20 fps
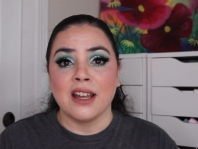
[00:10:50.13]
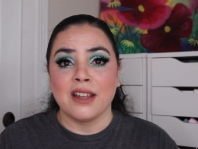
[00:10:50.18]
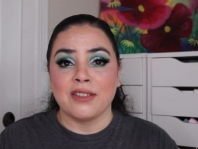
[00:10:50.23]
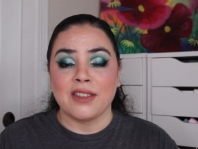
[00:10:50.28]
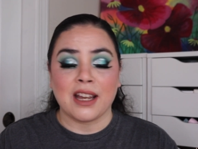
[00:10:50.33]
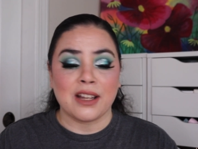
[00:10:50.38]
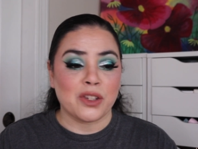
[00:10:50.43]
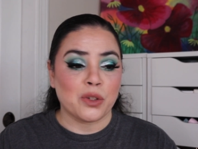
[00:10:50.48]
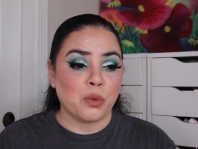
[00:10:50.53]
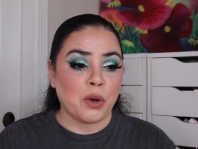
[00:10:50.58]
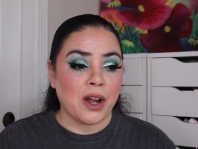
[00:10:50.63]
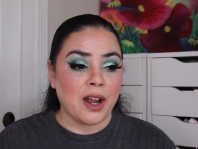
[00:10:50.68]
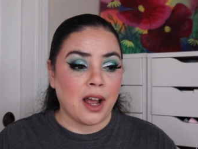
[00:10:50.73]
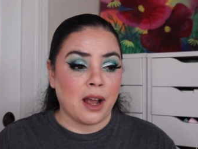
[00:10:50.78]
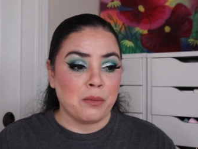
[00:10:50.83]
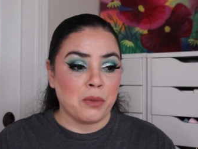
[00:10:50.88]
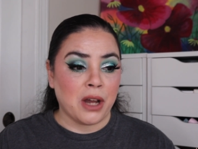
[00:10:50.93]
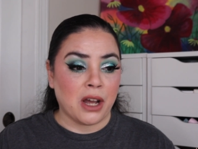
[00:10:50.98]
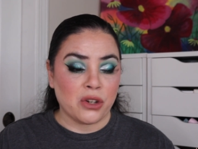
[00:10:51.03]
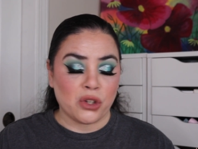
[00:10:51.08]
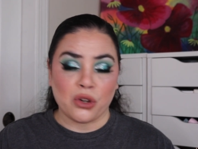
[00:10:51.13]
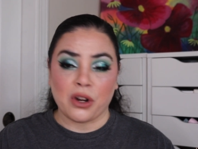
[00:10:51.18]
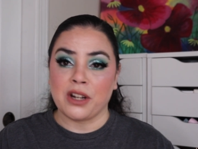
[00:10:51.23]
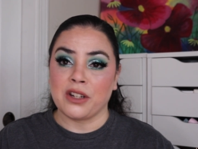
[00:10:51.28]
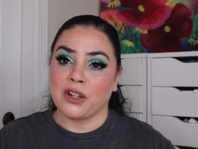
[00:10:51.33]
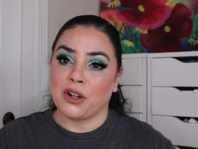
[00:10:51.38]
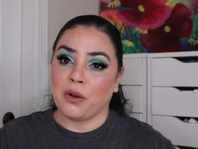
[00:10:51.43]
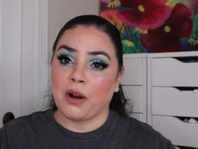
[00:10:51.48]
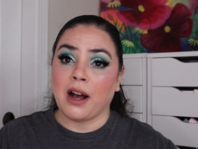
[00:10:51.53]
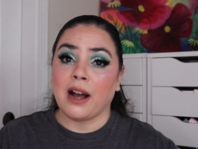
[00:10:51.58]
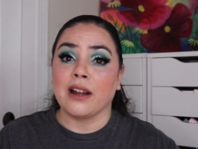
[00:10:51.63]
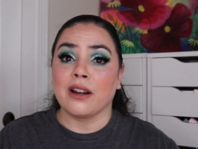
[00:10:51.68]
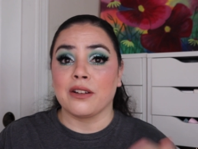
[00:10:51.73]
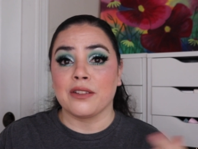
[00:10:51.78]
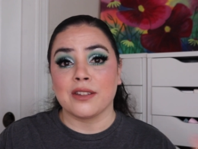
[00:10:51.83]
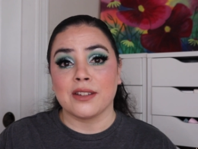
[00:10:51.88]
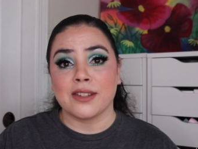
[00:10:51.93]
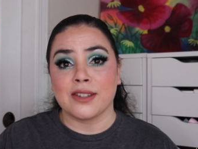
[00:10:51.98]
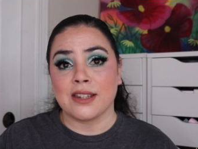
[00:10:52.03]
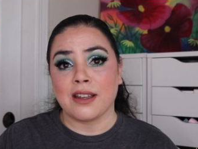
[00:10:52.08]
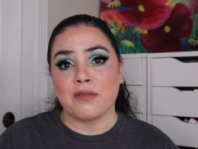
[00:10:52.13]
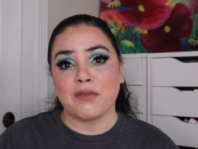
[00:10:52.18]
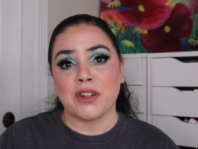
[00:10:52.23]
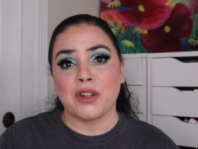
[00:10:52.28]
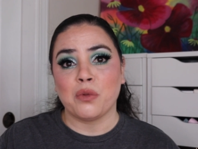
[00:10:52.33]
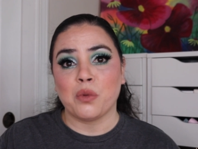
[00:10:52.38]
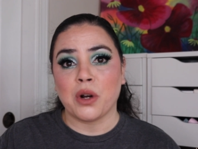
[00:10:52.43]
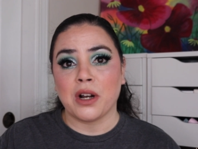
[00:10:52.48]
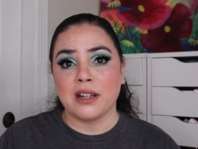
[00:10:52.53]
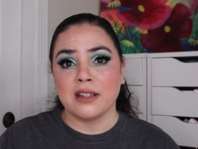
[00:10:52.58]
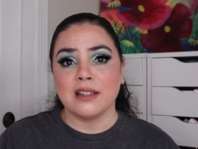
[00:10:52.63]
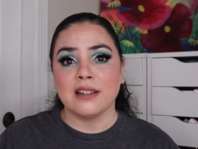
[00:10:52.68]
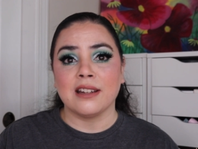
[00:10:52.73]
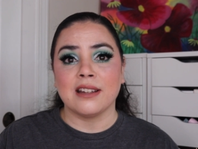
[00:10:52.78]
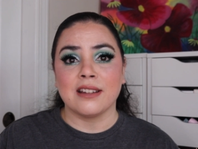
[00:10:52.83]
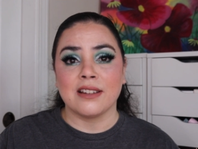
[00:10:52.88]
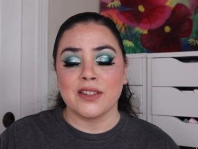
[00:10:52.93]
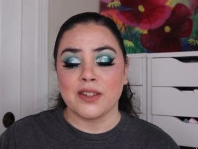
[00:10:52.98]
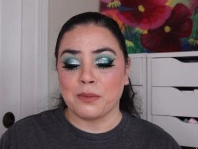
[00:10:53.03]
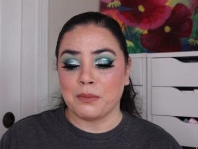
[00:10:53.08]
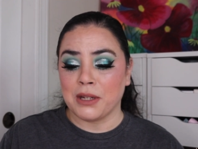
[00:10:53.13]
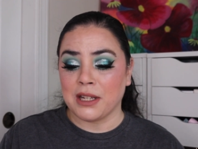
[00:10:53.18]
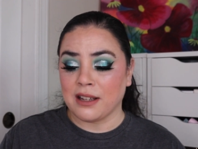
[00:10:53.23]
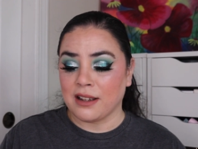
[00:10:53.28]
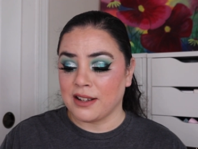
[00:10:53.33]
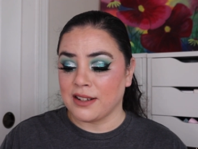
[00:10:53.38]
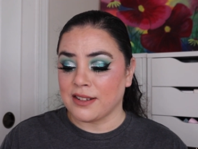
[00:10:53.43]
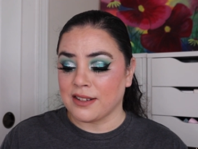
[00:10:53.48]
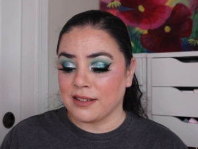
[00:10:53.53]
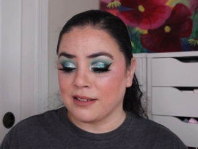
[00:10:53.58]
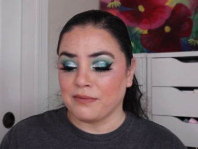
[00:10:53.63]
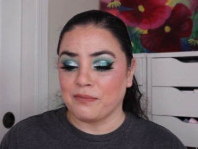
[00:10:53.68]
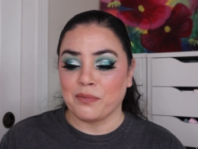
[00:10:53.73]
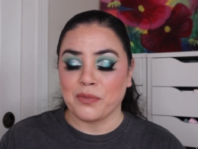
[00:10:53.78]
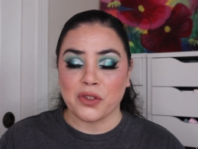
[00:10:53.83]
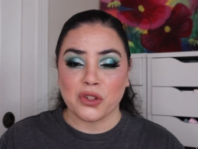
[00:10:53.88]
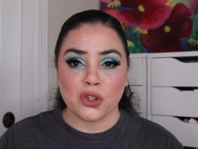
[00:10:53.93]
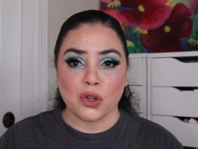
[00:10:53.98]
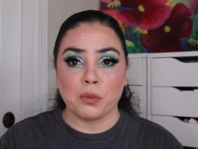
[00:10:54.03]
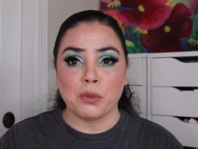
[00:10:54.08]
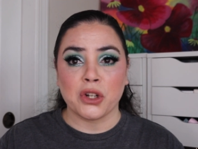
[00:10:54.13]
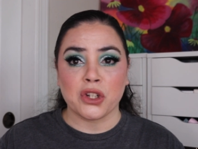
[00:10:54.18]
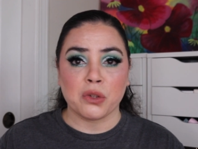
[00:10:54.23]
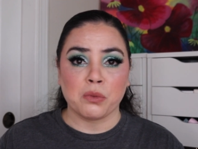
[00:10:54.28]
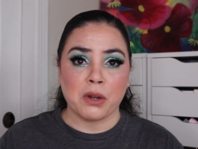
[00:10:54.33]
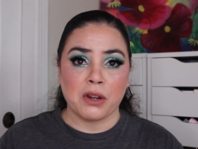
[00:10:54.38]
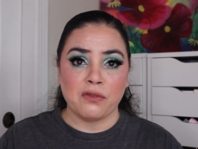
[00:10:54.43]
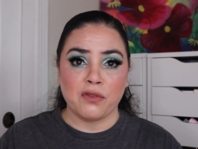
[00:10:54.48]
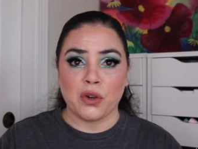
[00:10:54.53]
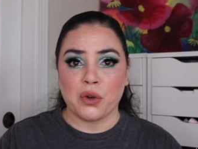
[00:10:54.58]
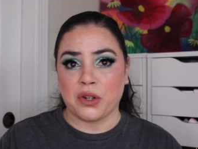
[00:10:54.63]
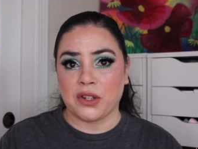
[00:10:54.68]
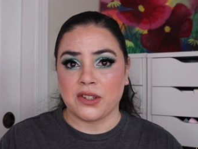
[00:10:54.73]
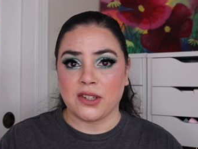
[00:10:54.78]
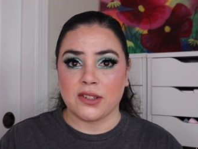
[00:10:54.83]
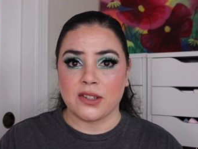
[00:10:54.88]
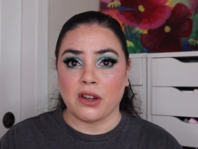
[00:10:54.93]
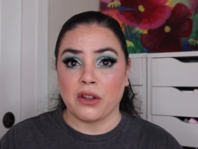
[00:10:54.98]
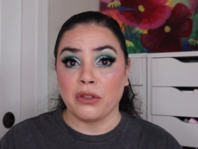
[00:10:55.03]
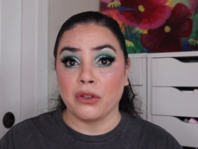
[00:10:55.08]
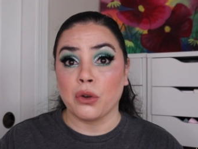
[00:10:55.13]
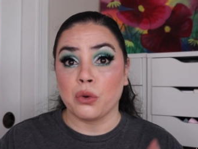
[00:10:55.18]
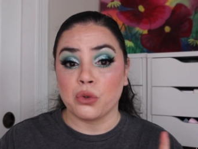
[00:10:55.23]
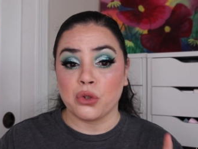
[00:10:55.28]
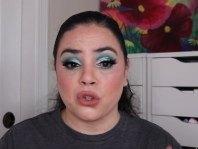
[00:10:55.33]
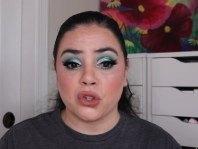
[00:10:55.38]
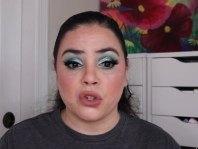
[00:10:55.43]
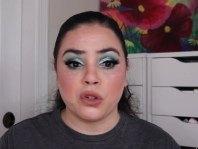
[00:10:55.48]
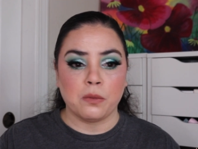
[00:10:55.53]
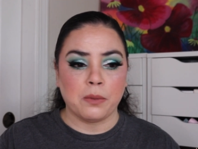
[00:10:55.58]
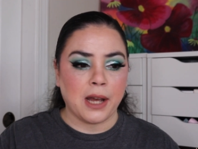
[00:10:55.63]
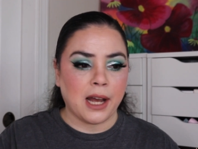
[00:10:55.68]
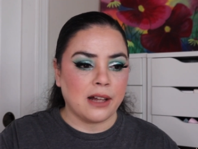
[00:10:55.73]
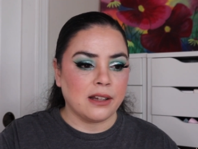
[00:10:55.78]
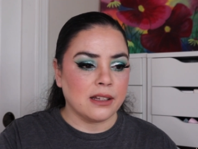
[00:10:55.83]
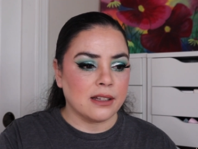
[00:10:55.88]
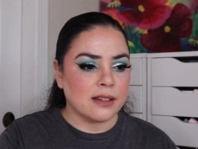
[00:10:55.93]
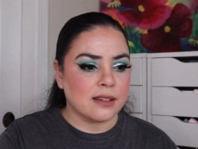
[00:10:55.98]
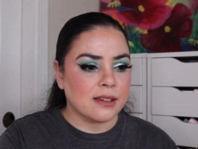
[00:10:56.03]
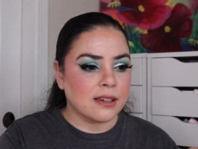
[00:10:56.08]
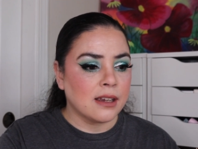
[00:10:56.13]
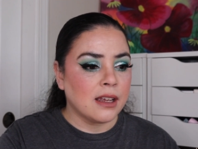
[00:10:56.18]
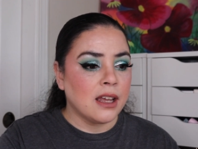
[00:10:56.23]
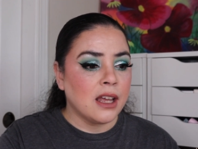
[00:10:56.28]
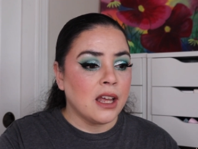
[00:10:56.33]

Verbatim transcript: That's why I'm not trying to go higher than seventy-one, is because so much of my focus is on those two palettes.